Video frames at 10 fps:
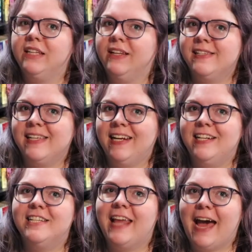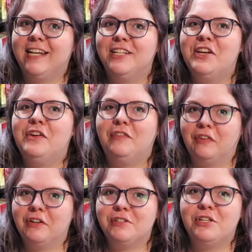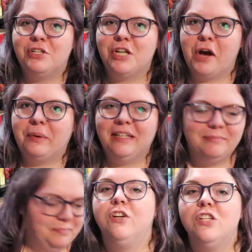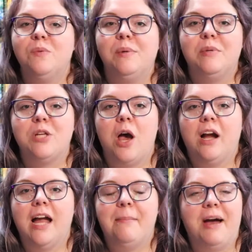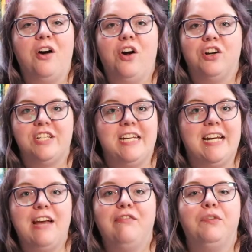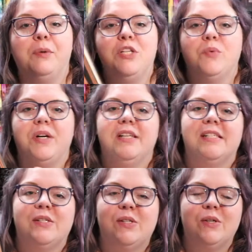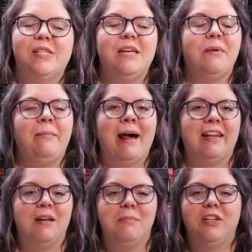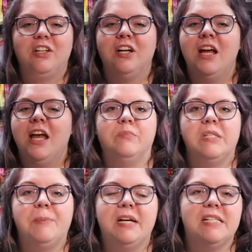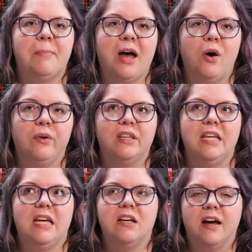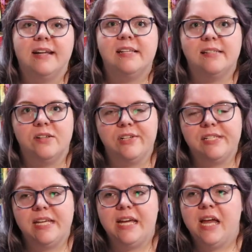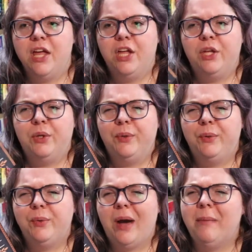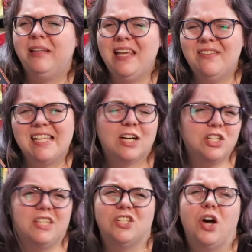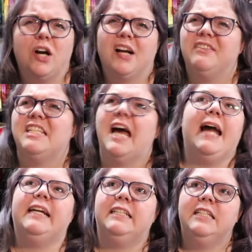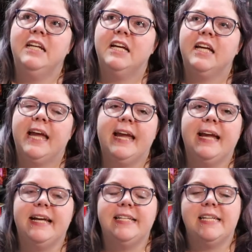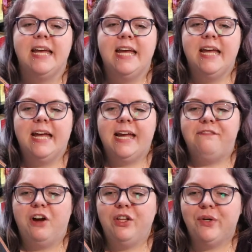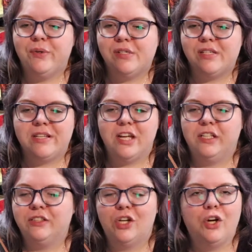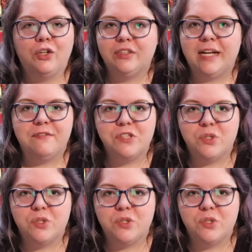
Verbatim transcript: let's get into that first, shall we? First, we will talk about our DNF, which was Circe by Madeline Miller. This book is about the goddess Circe, who I believe is actually the daughter of a titan, and it follows her life